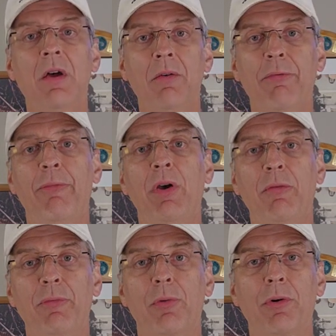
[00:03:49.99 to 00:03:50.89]
fit
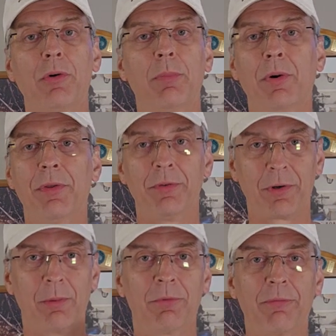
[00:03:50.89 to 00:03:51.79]
for you, both in
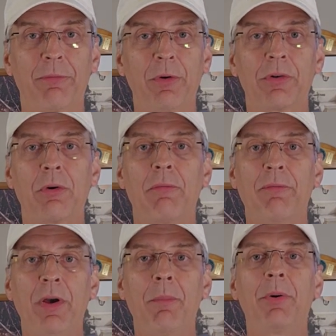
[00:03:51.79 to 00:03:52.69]
terms of physical fit,